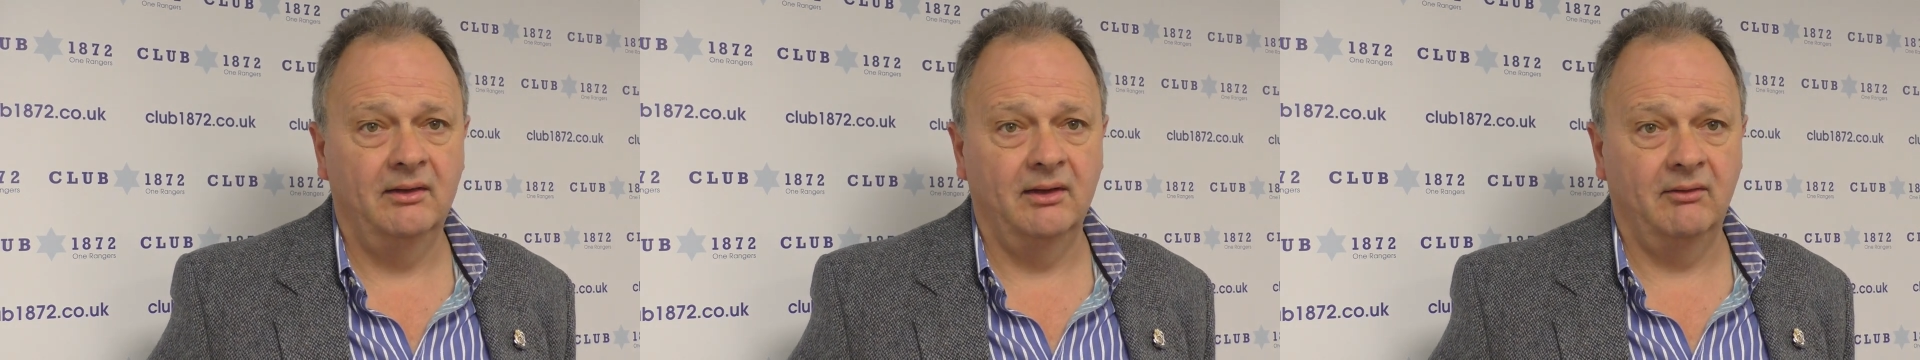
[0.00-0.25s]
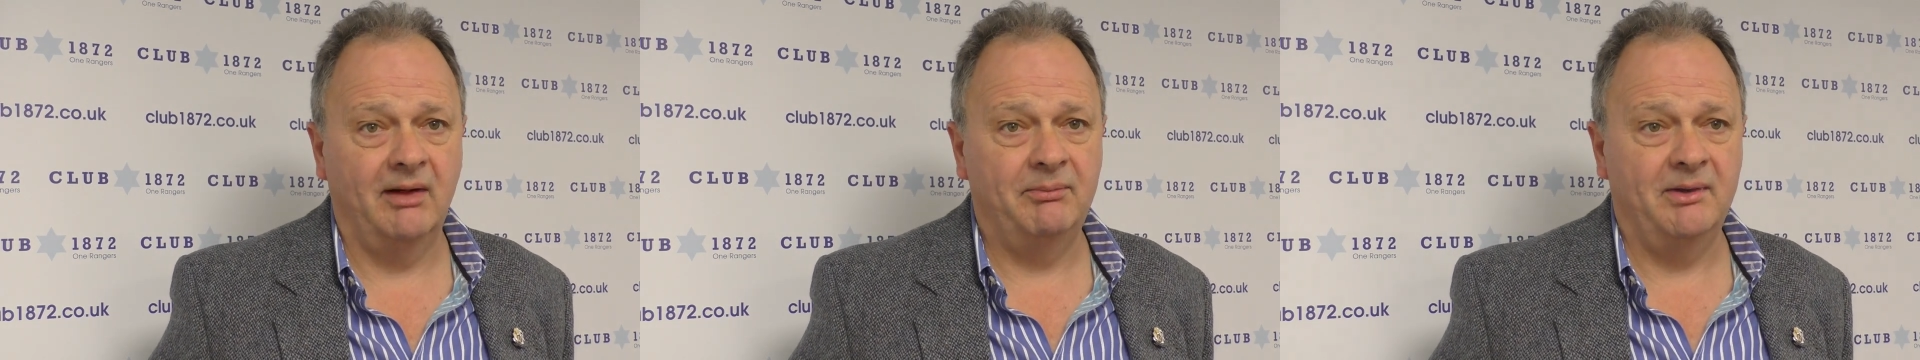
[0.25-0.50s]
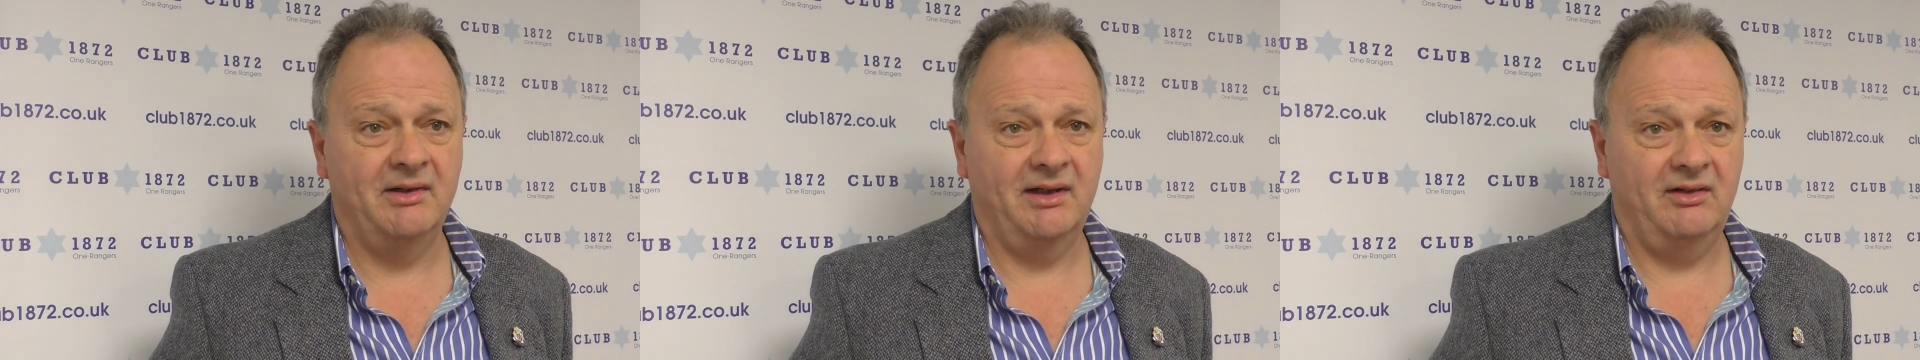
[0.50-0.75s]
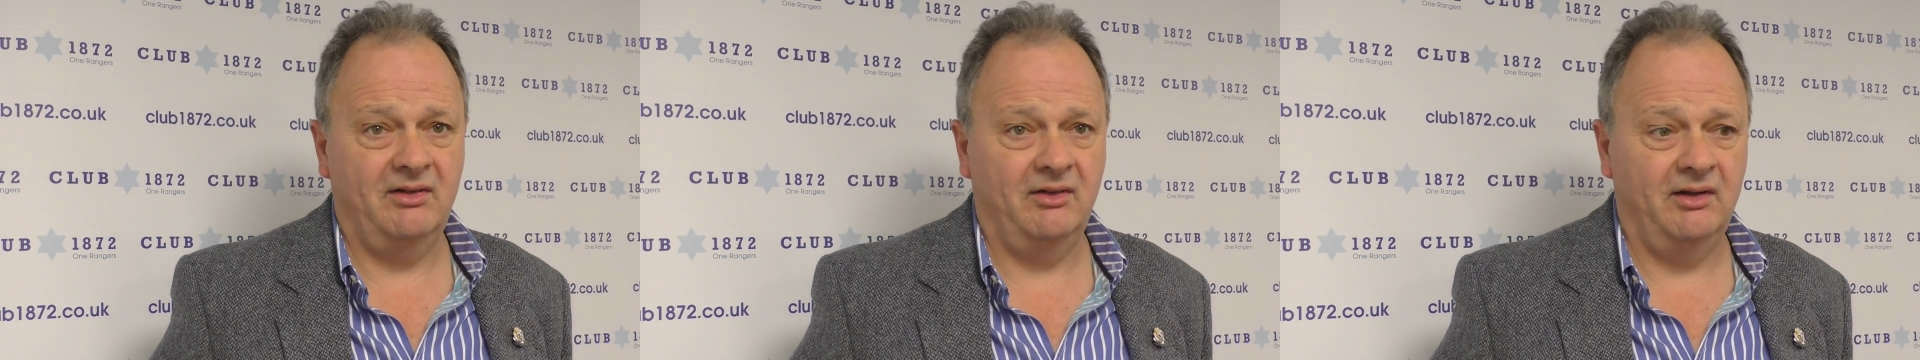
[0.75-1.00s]
that
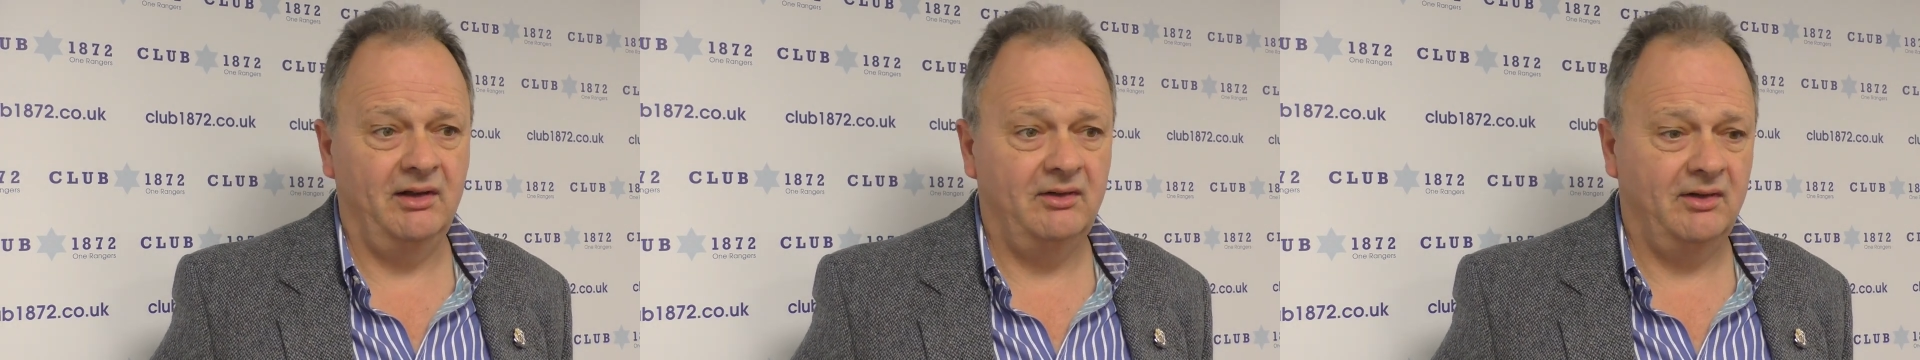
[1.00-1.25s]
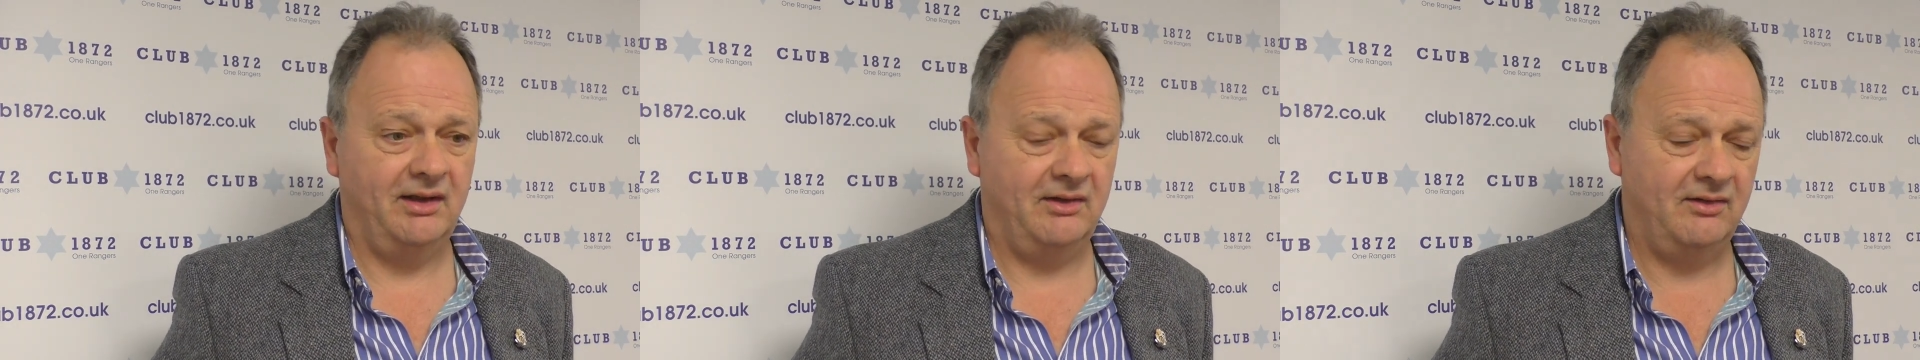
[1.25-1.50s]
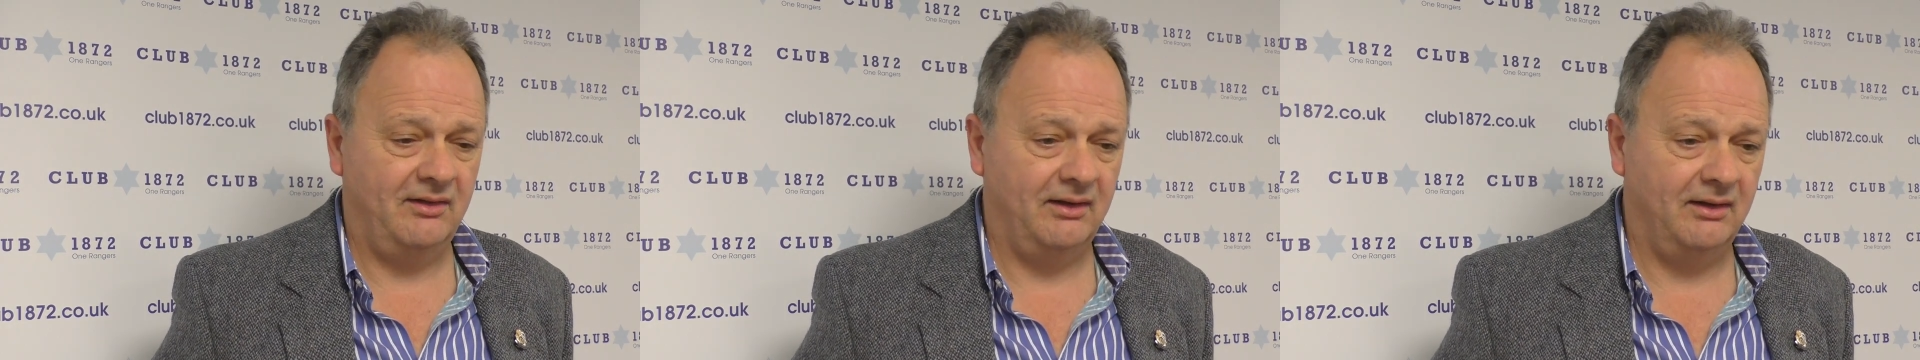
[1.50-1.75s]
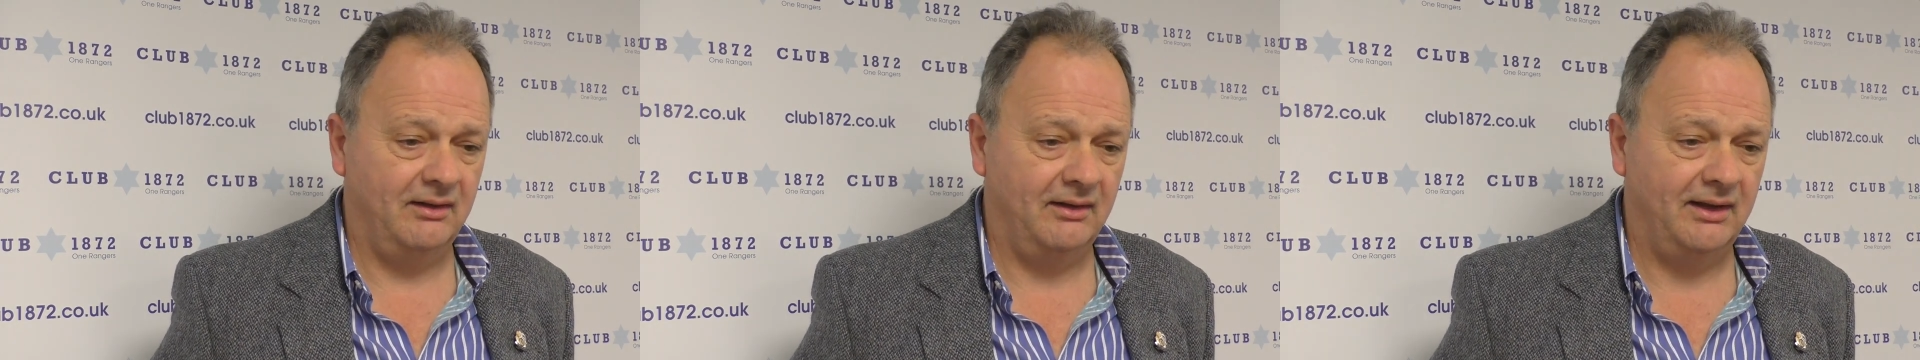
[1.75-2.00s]
represents their interests,
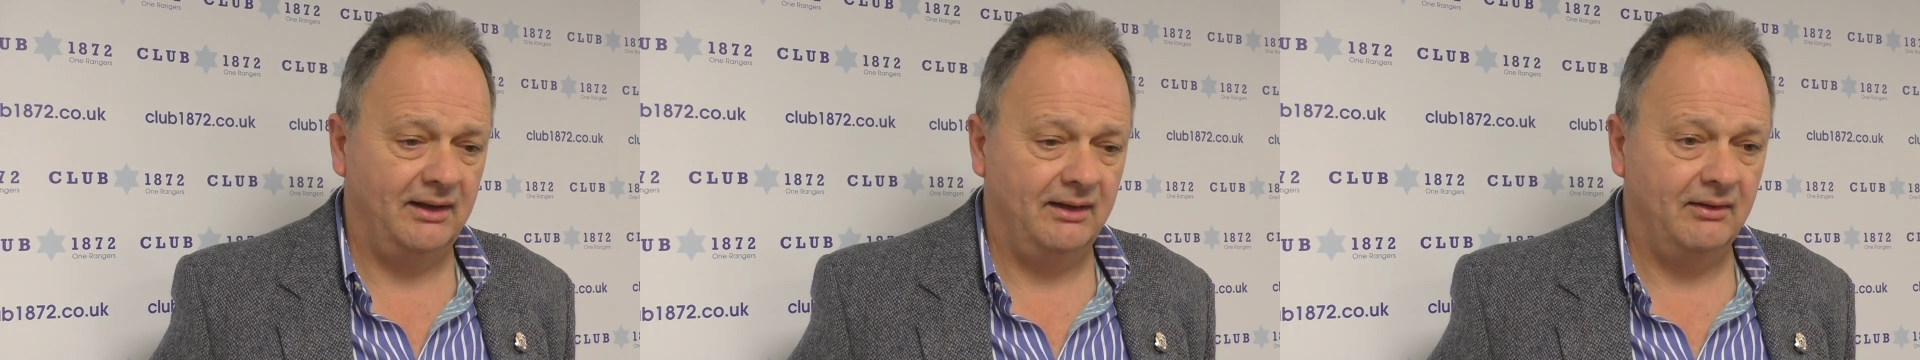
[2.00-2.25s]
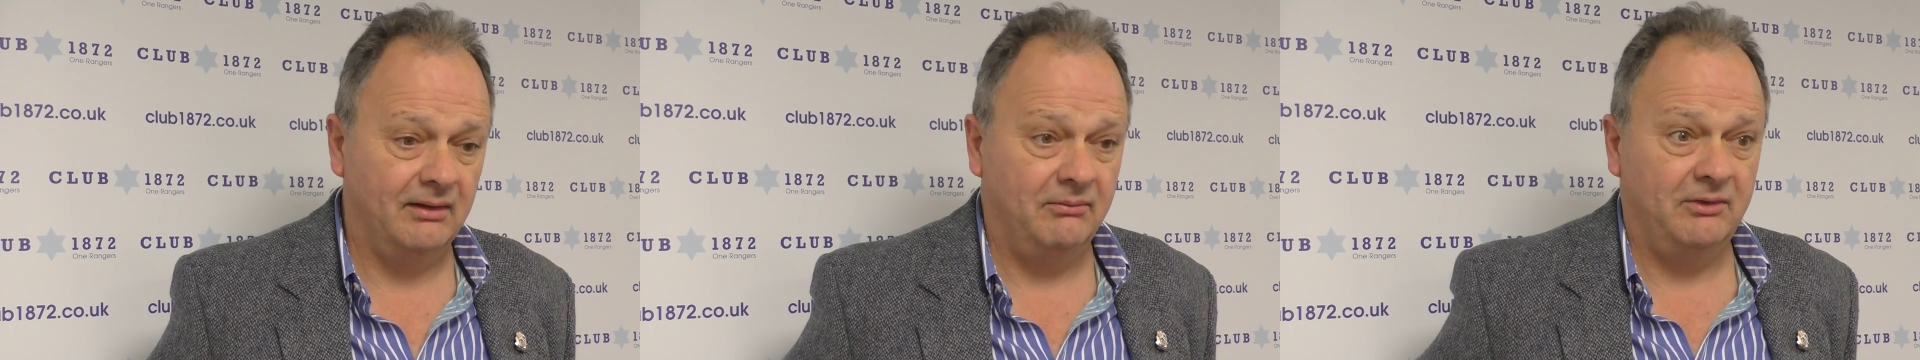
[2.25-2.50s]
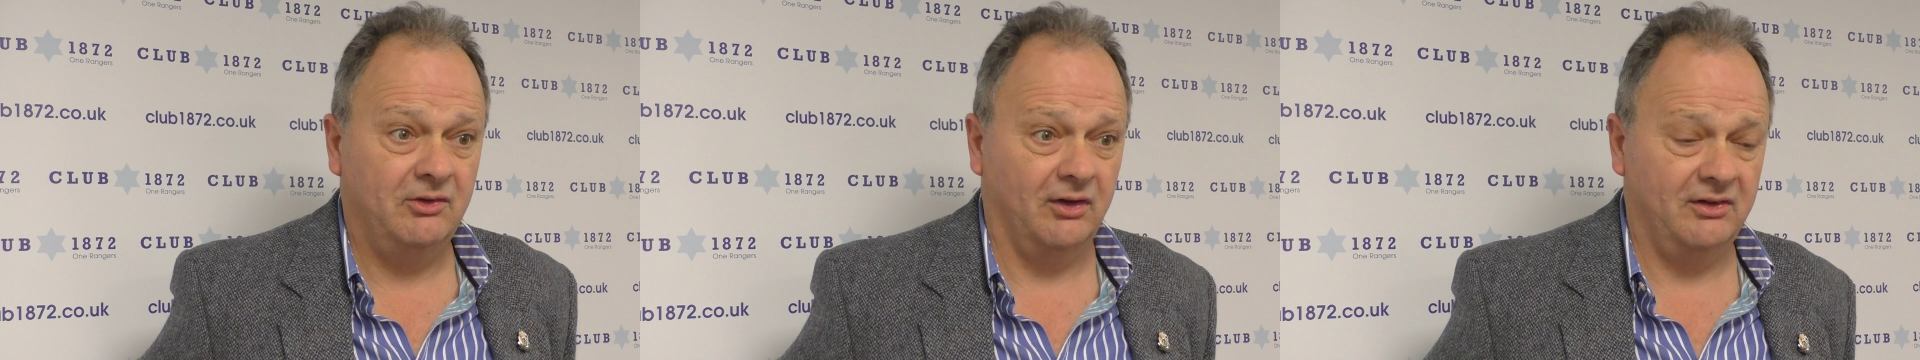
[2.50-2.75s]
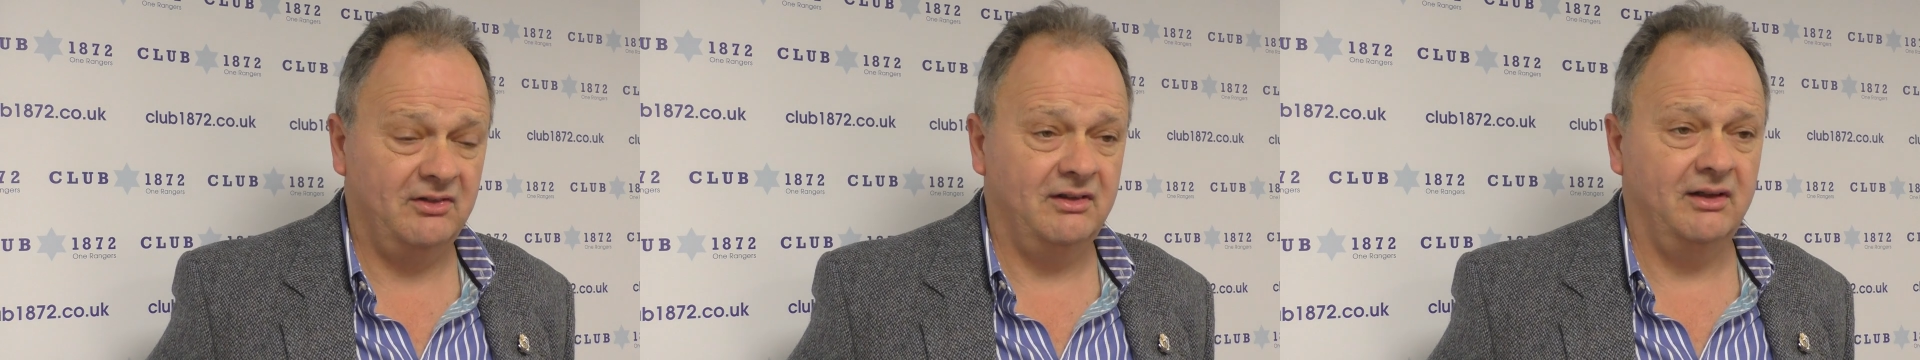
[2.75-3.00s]
that they can
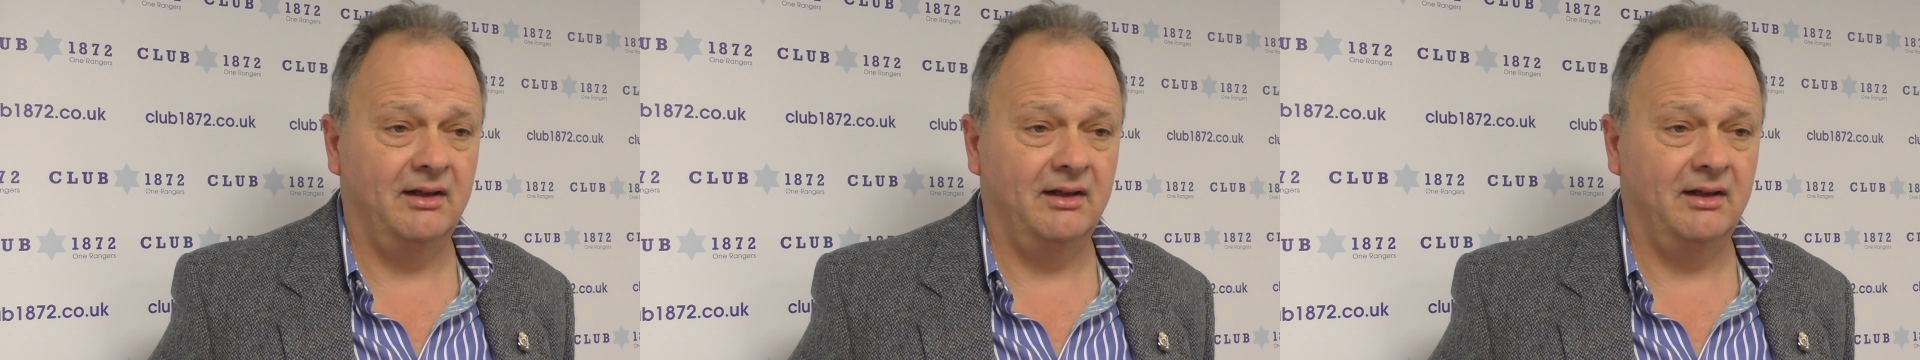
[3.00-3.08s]
trust,